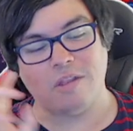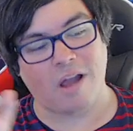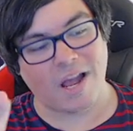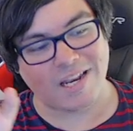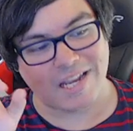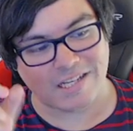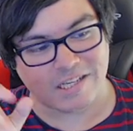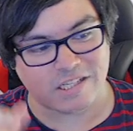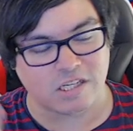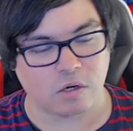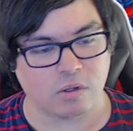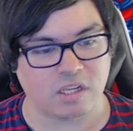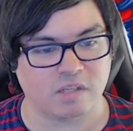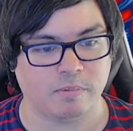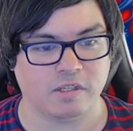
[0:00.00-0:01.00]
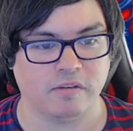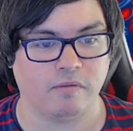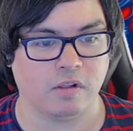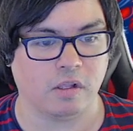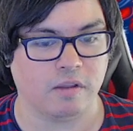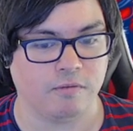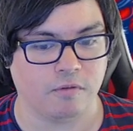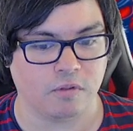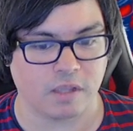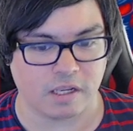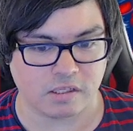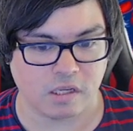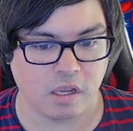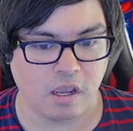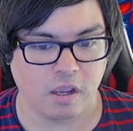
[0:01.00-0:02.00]
not necessarily specifically for
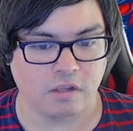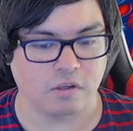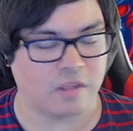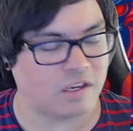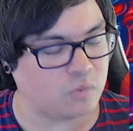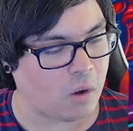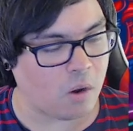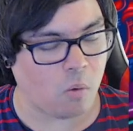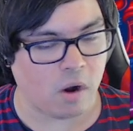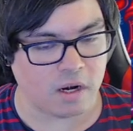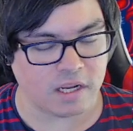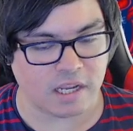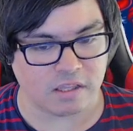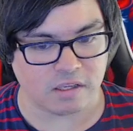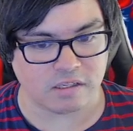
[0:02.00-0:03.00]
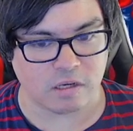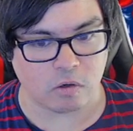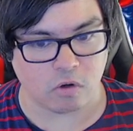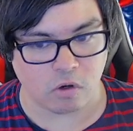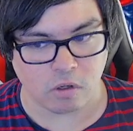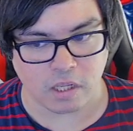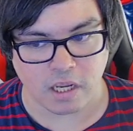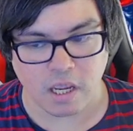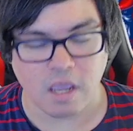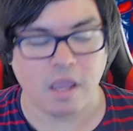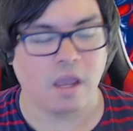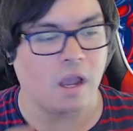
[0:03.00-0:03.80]
this. So that's why I wanted to get this out early.